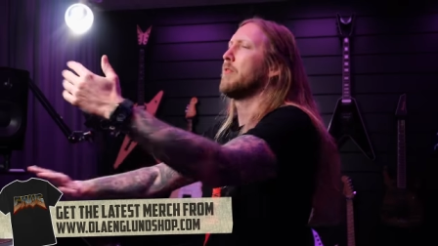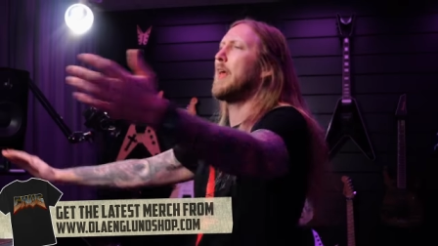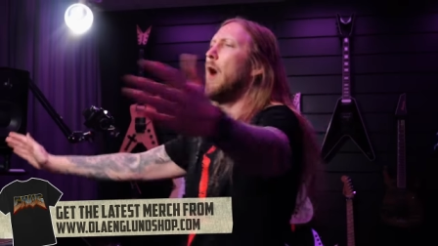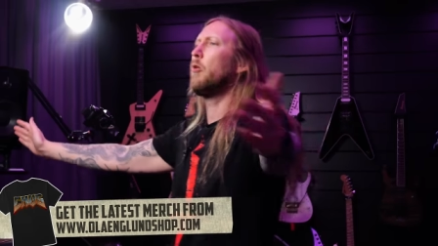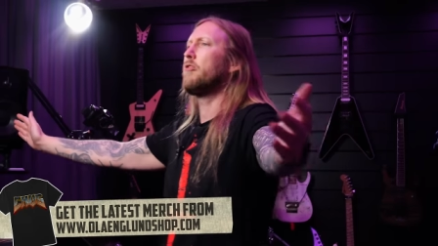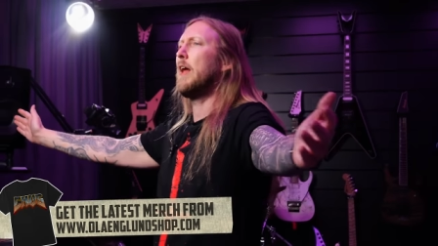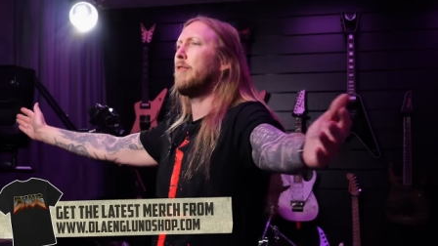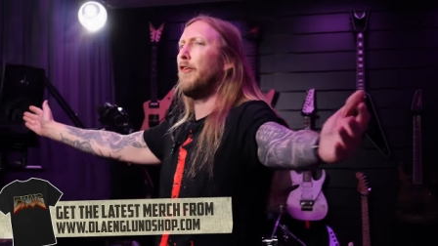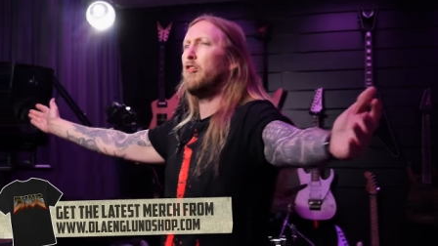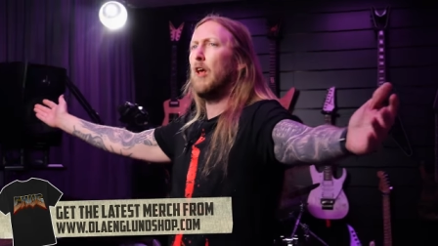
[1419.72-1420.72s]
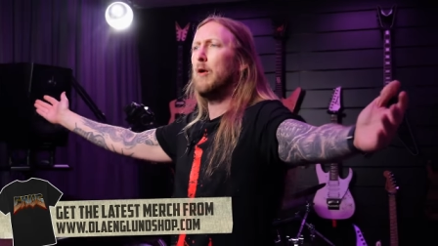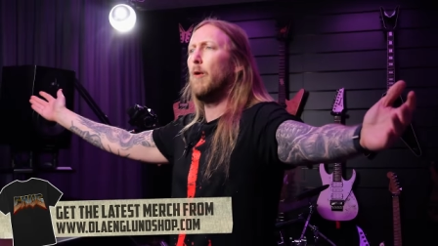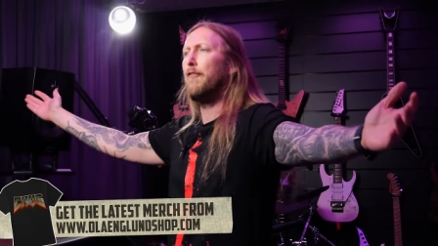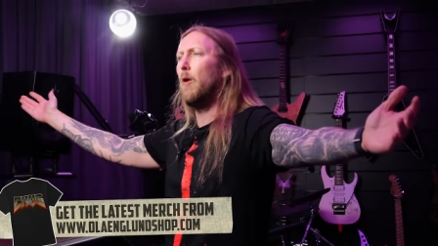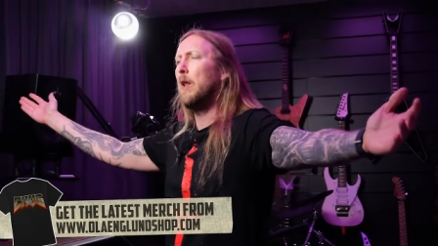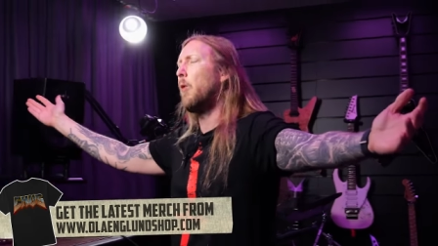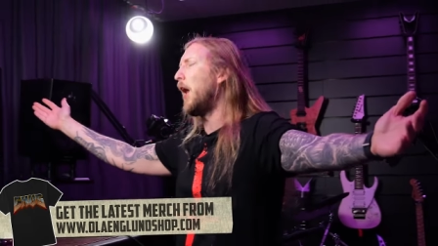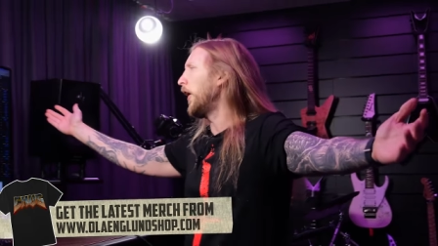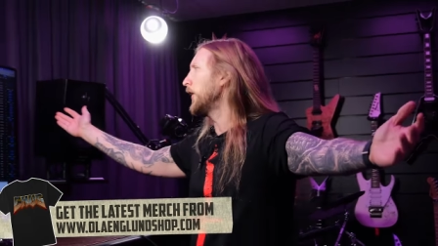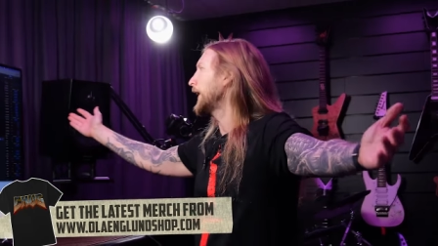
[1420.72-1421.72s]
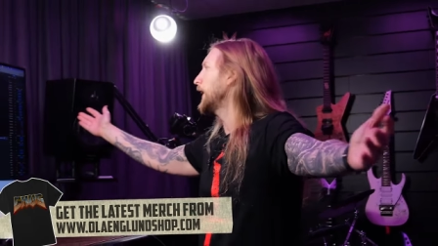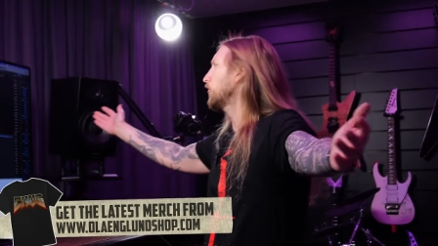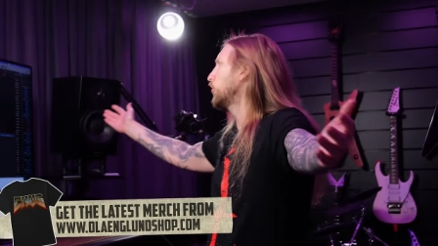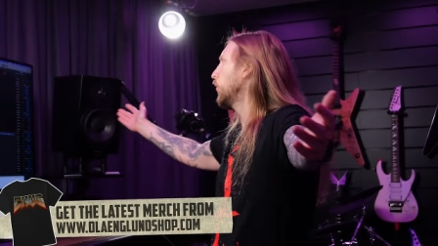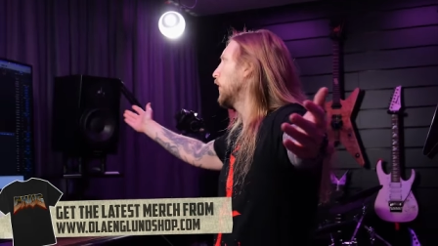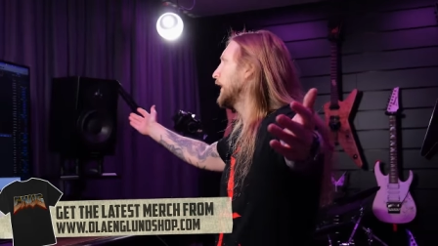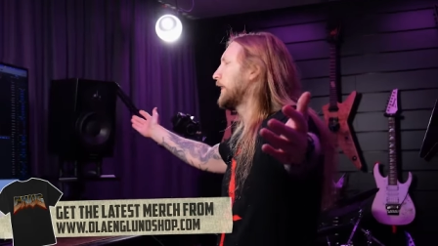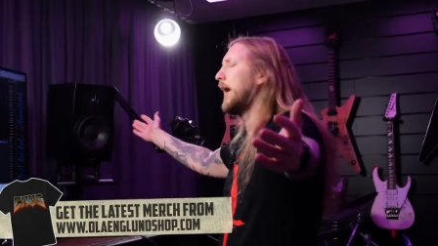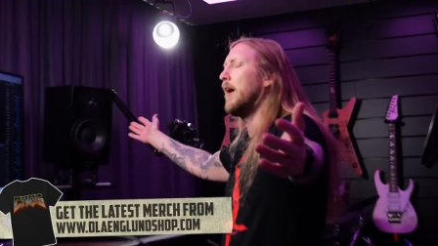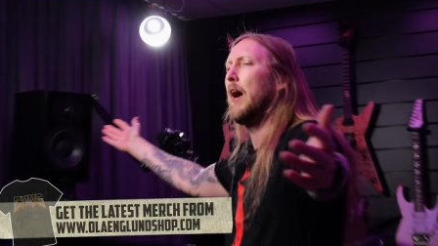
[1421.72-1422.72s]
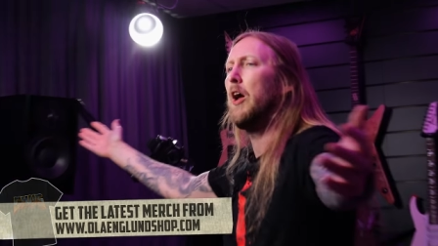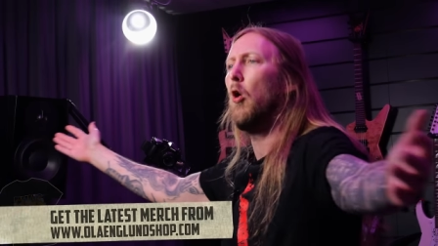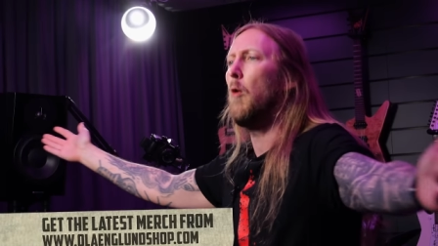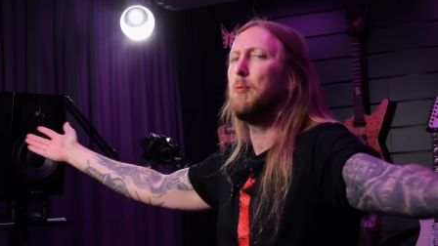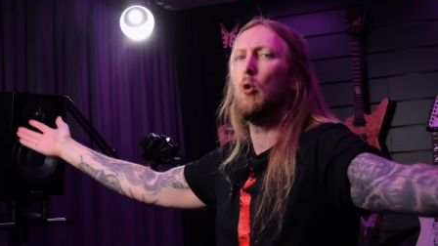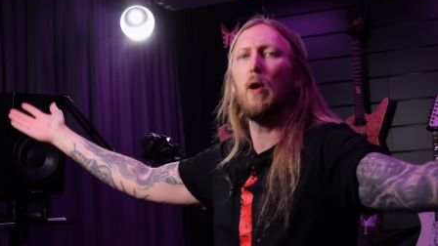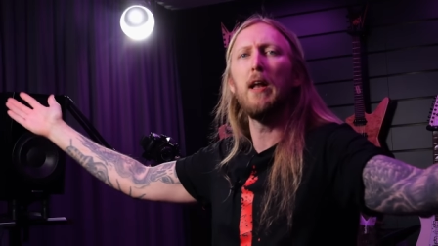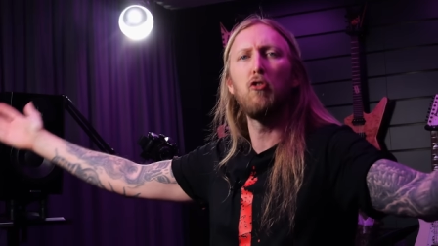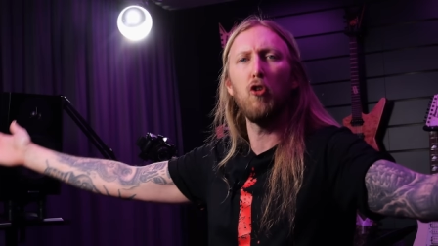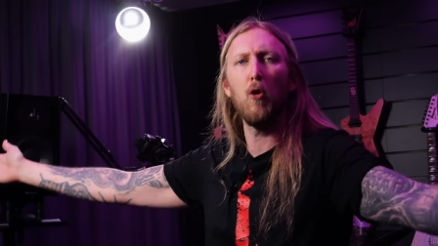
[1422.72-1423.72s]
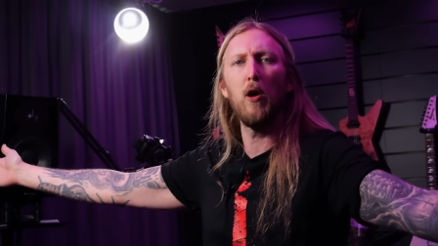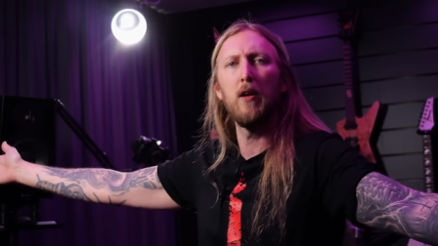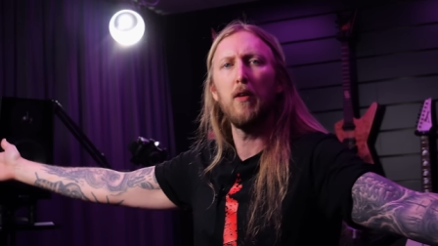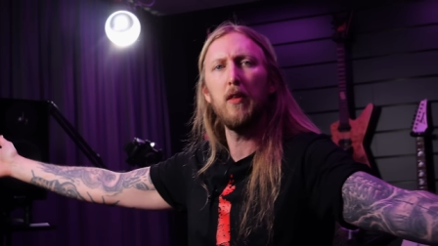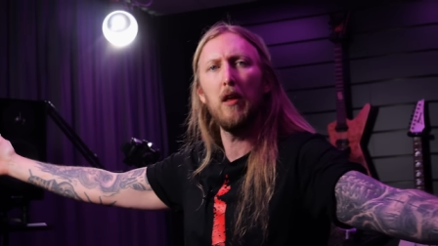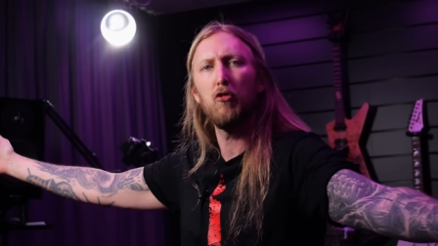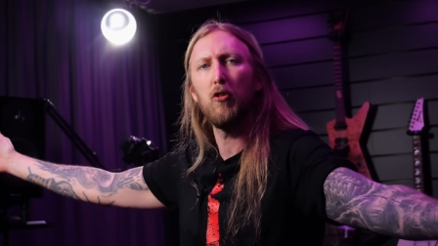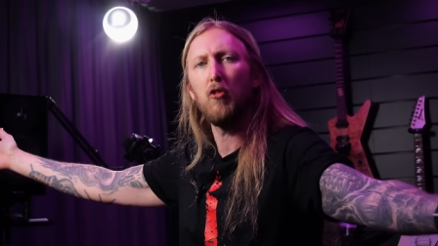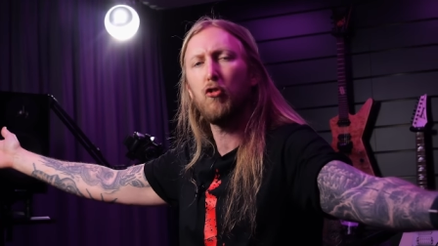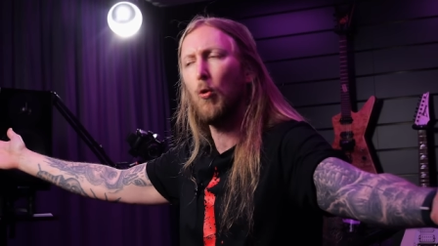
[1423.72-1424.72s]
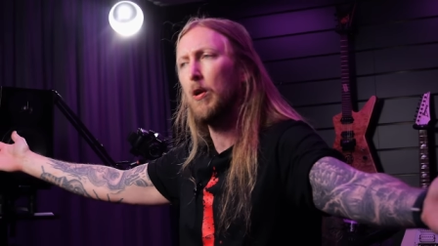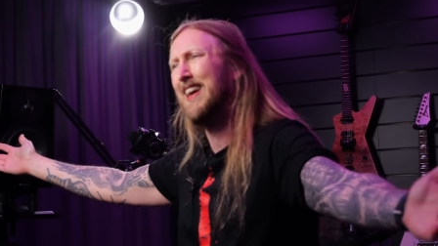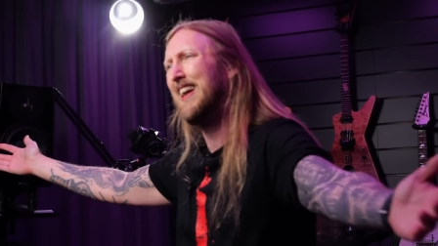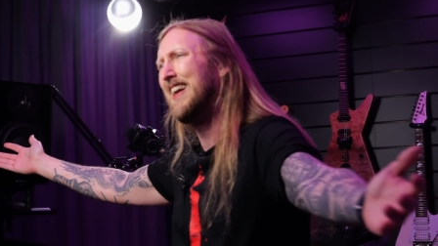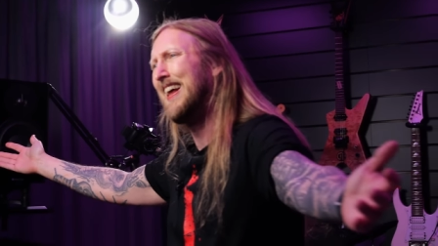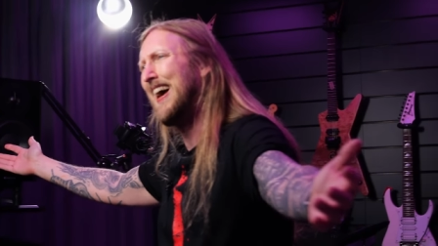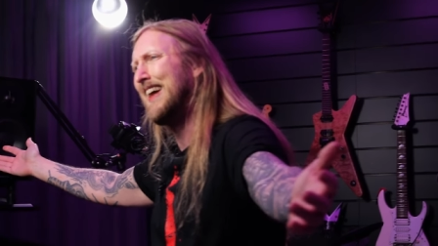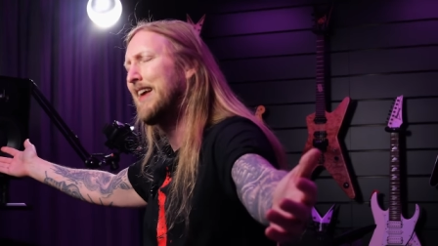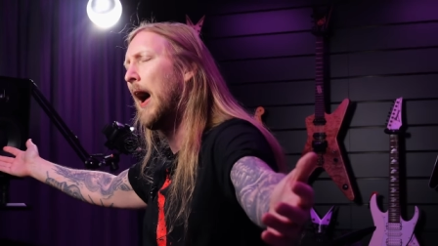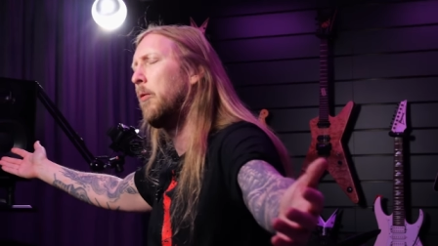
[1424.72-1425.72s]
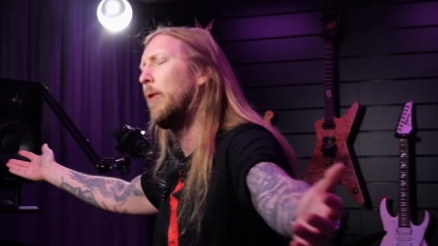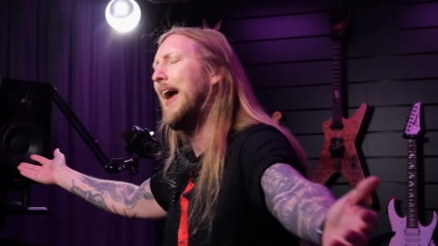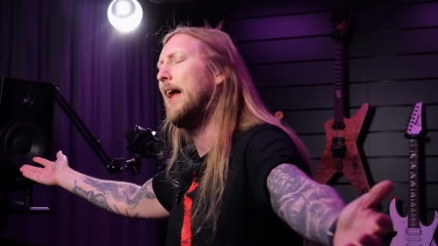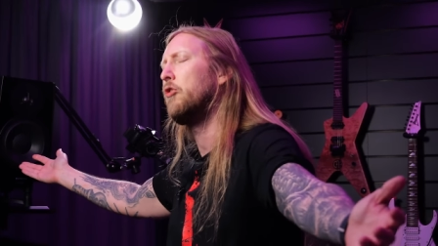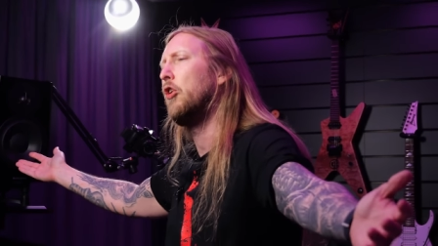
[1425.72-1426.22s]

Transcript: That was it for Sunday with Ola 182 right there. I hope you enjoyed this short little time we had